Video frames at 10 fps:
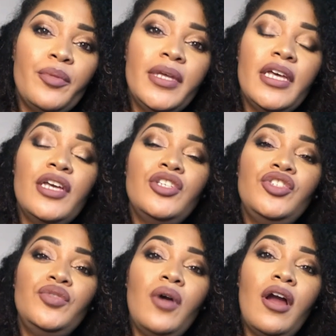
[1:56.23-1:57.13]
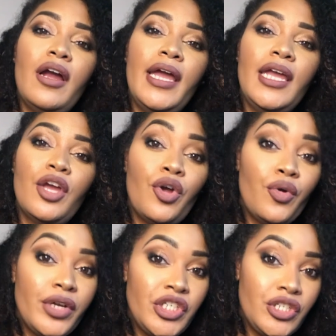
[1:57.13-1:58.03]
because you are a
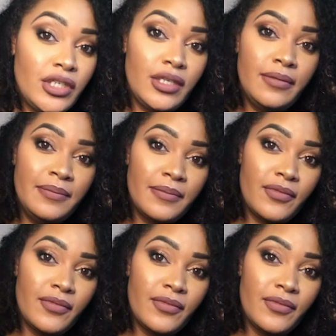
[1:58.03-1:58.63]
Christian,